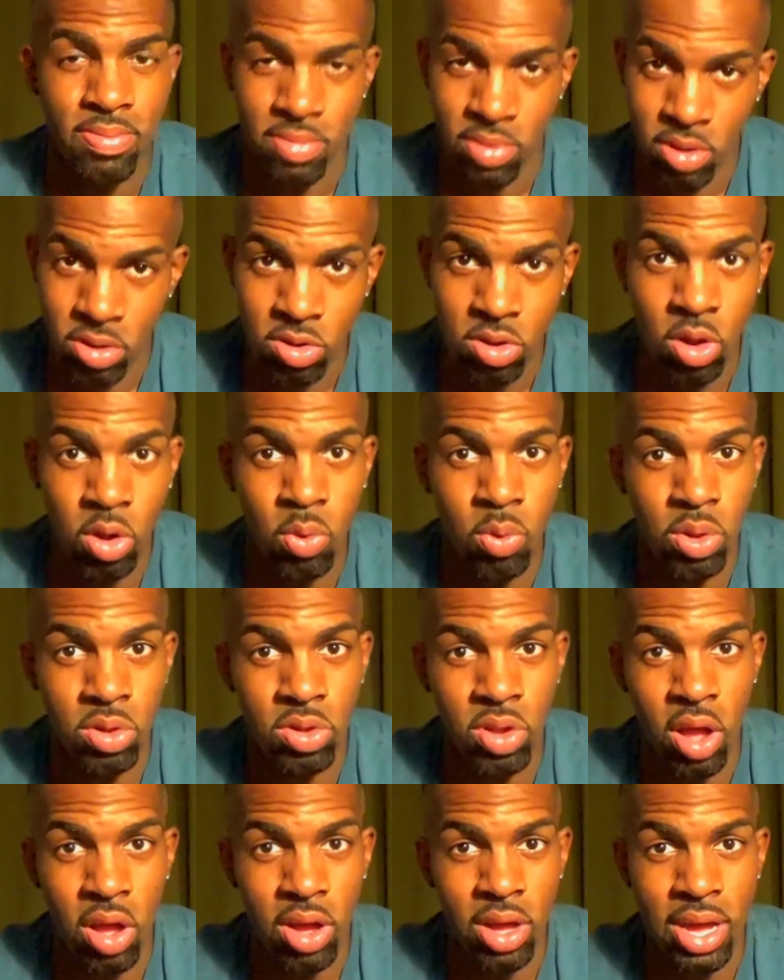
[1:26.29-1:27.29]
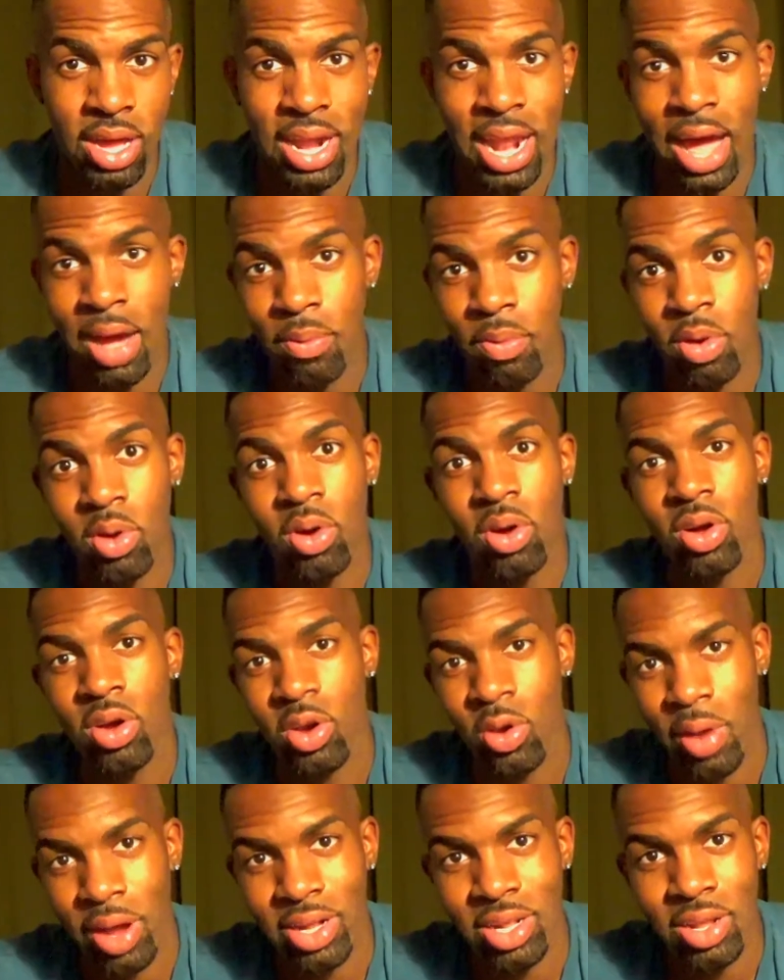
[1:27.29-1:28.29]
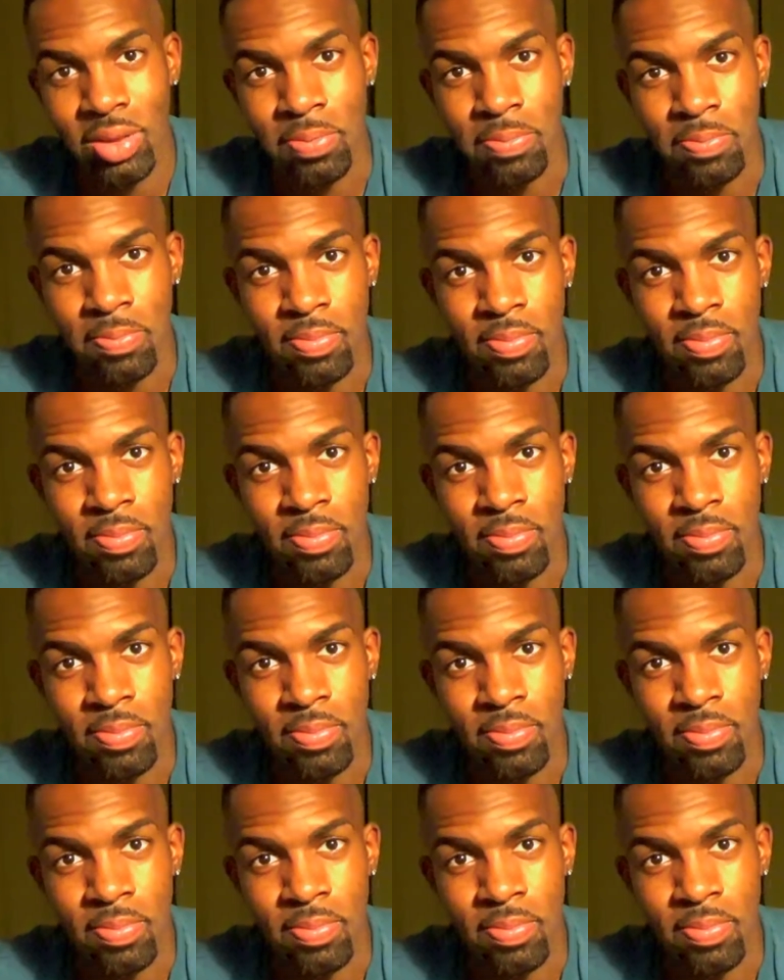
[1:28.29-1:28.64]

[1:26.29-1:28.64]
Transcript: so we'll talk and I will correct him.